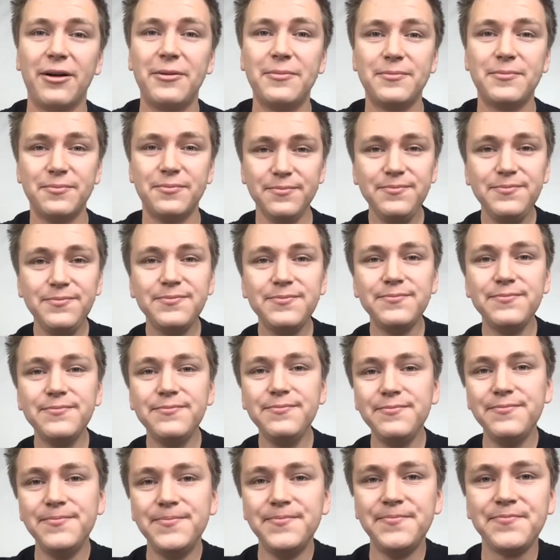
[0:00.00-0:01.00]
lot of
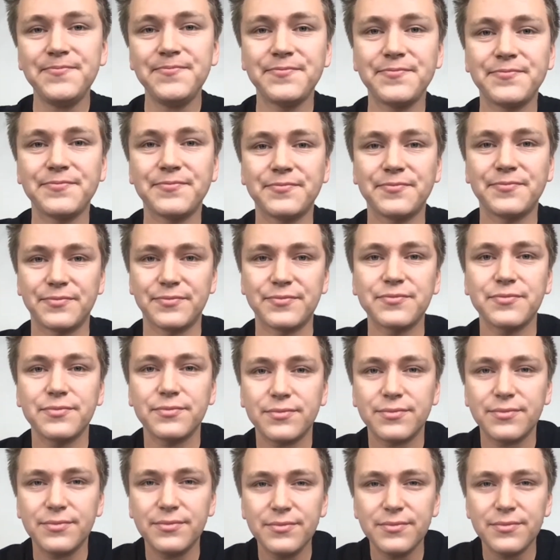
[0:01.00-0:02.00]
decisions, and
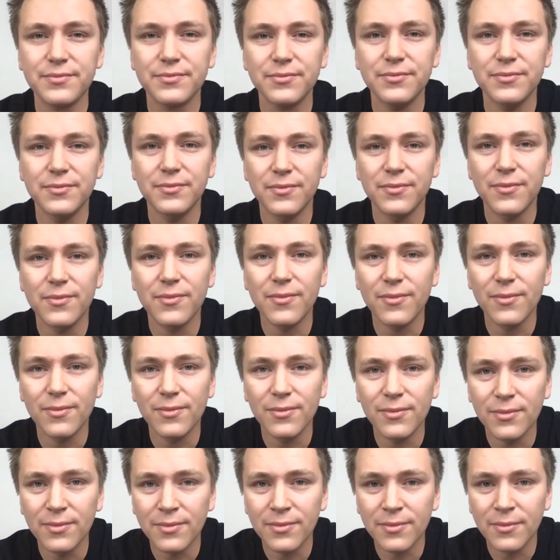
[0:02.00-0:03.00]
decisions
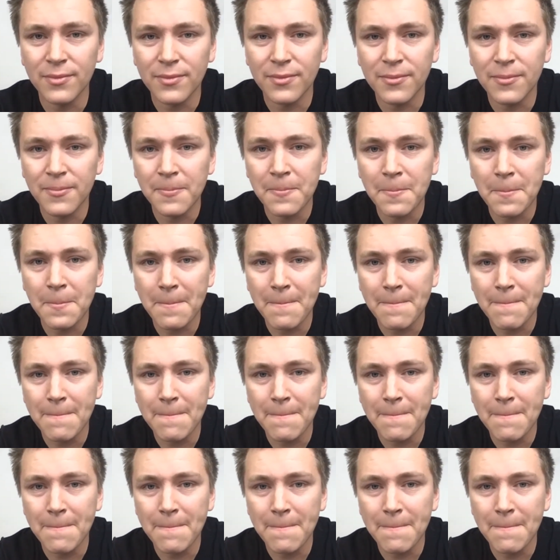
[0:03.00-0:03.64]
it cut